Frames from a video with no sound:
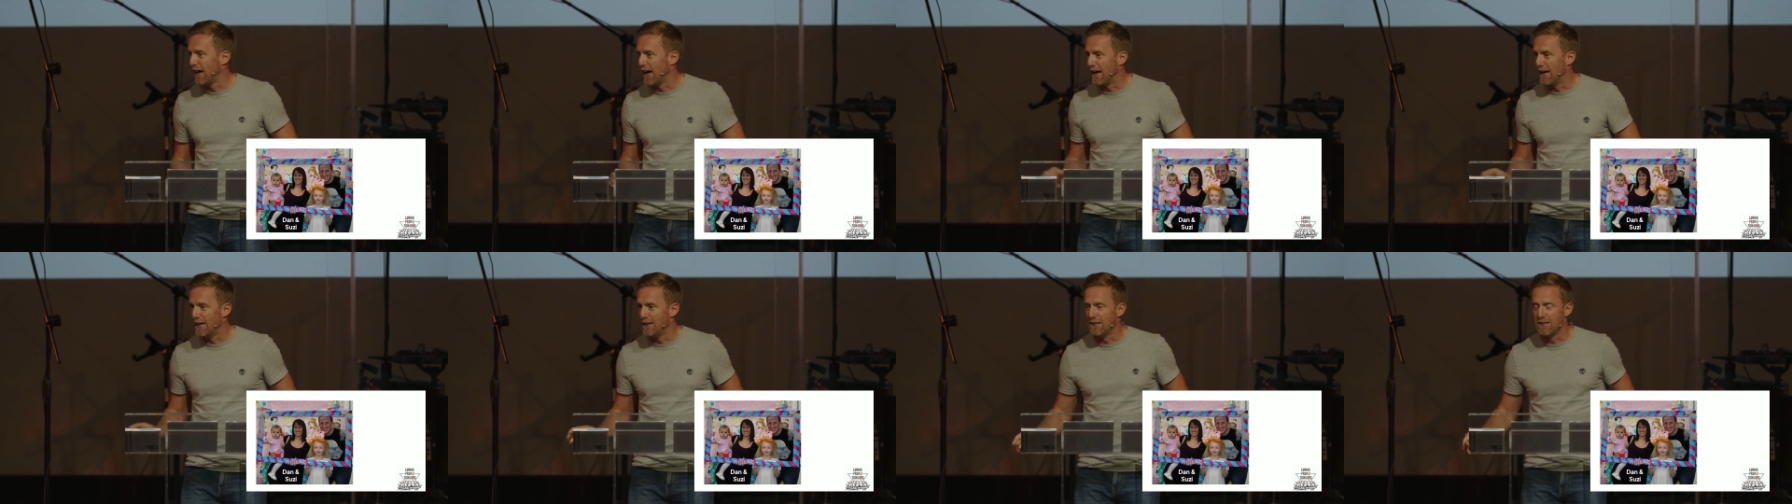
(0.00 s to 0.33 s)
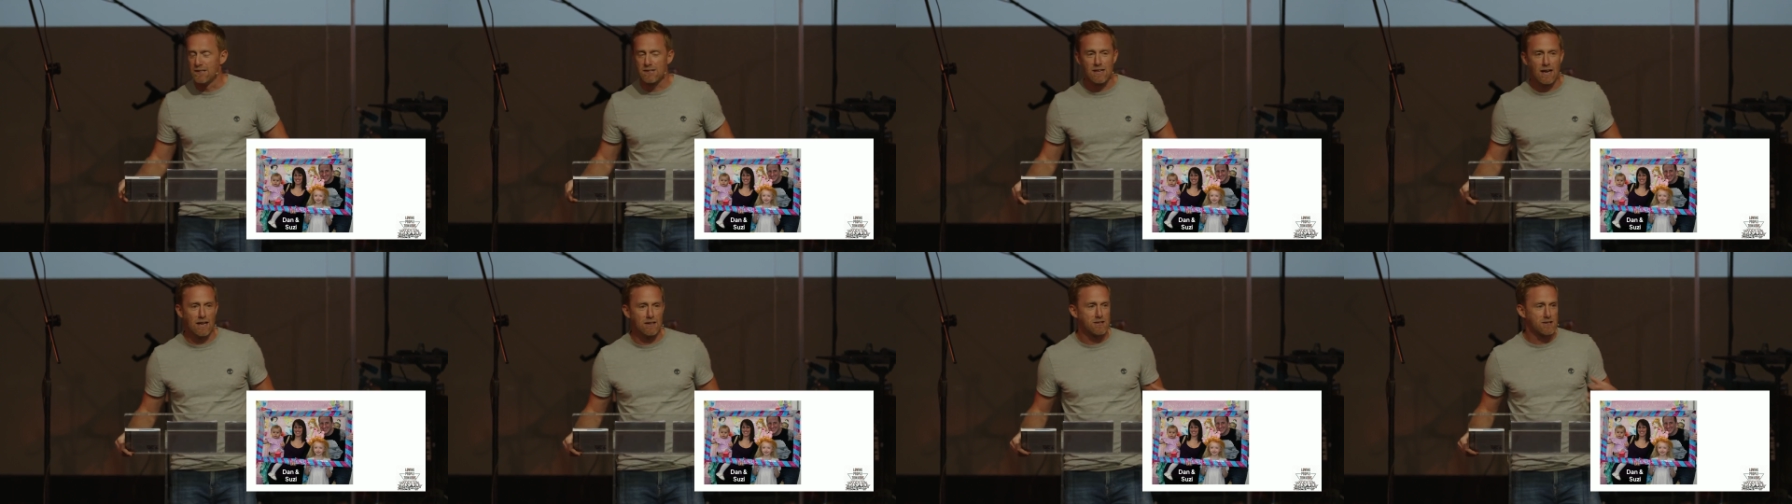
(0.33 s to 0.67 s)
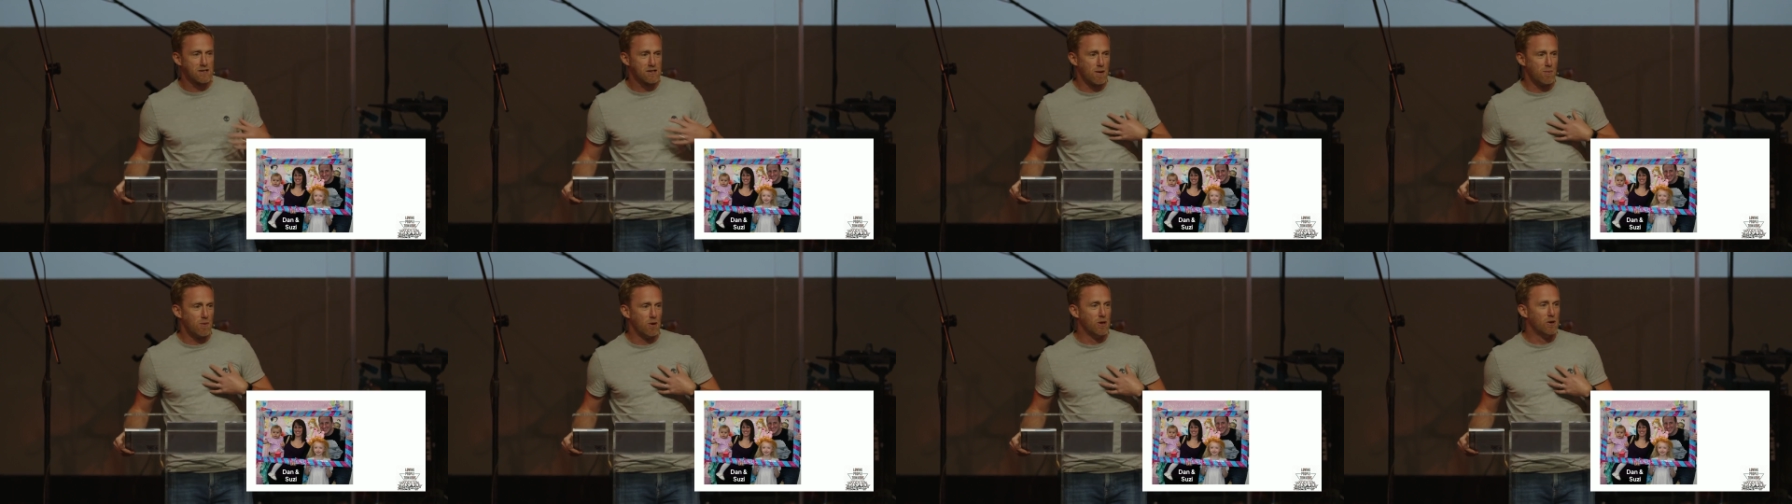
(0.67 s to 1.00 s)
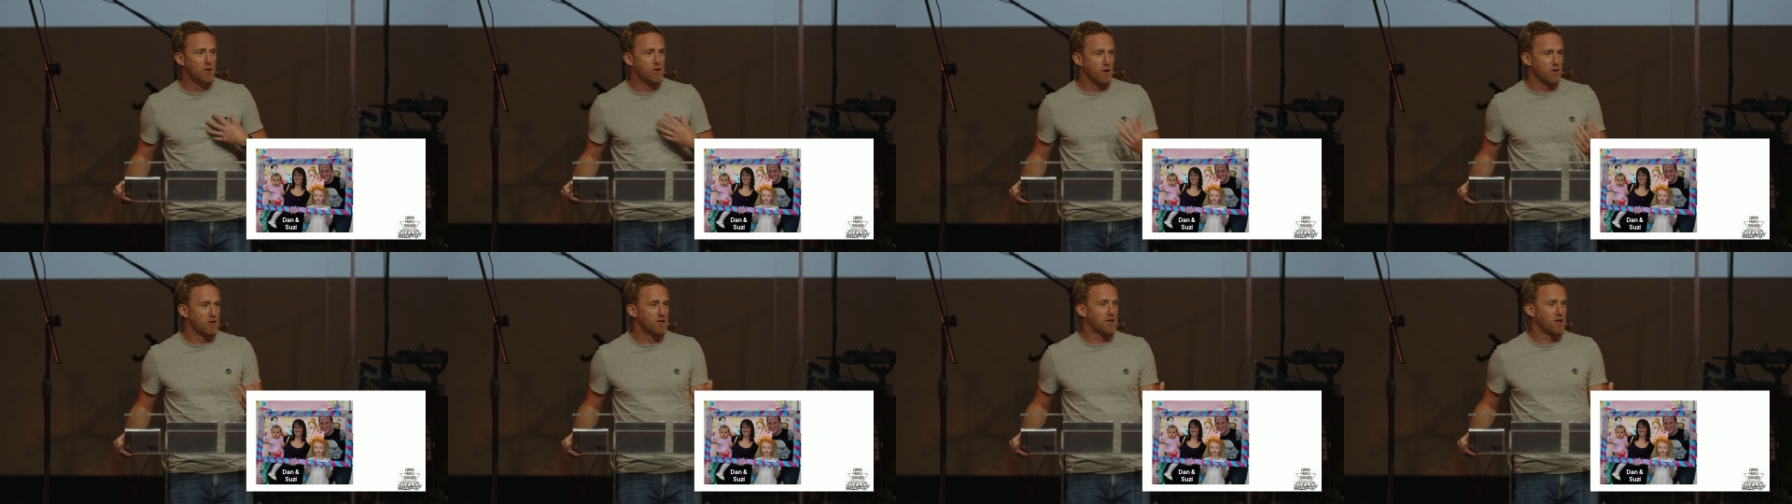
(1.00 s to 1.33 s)
And as someone
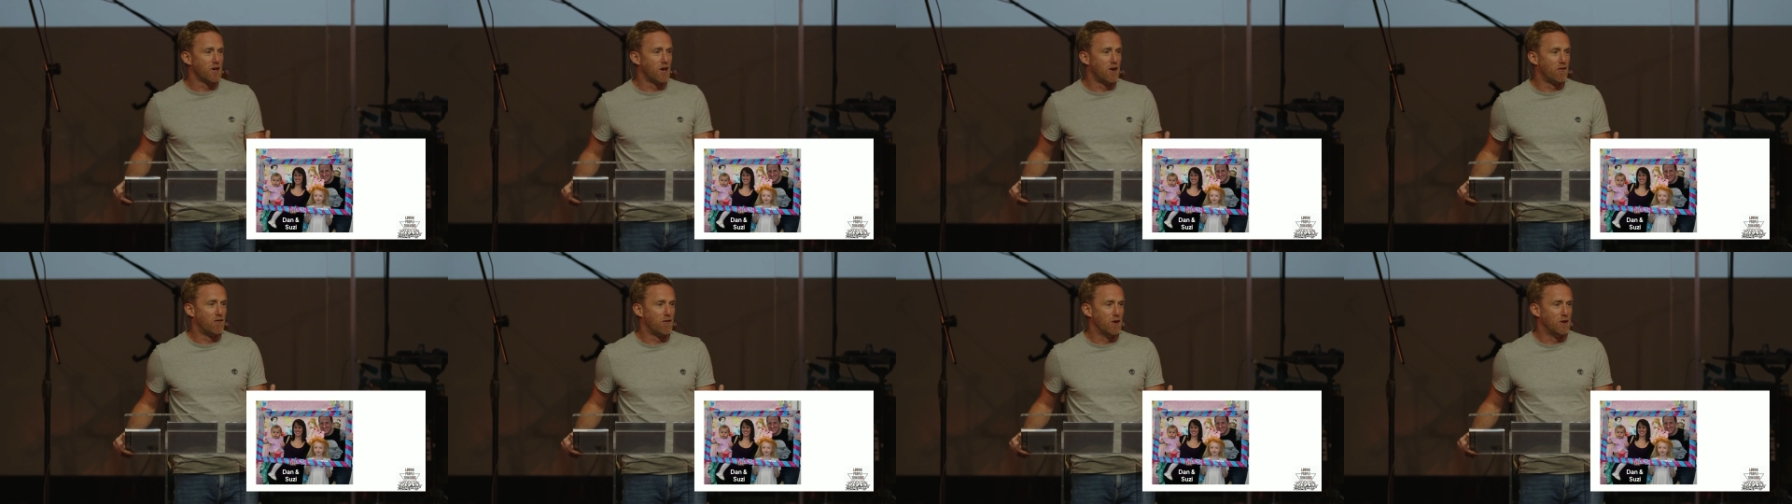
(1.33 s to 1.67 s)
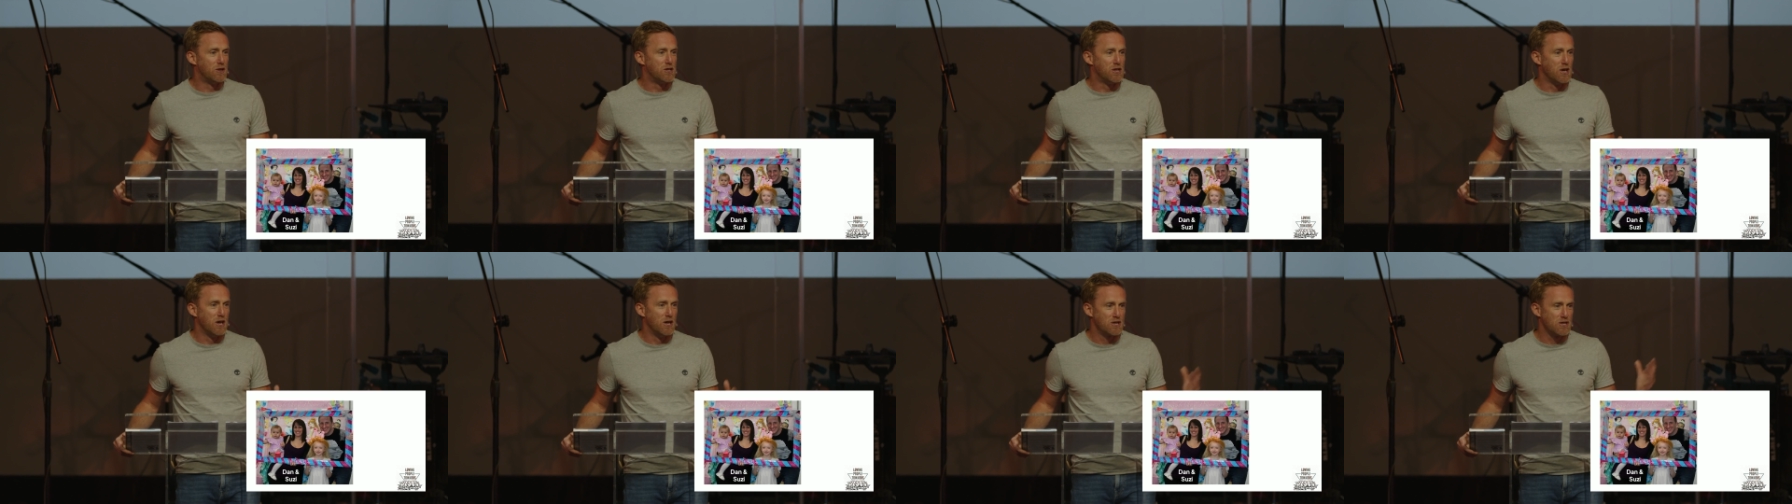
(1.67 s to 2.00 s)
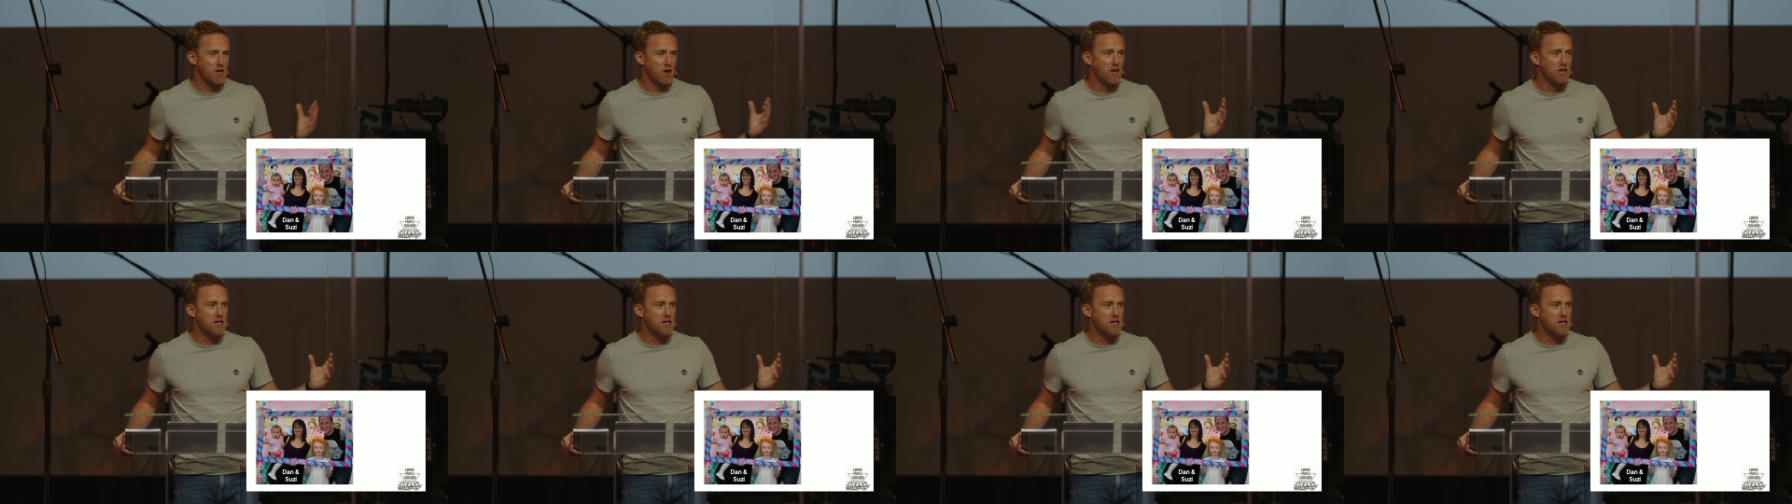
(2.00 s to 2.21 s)
who was on staff at the church,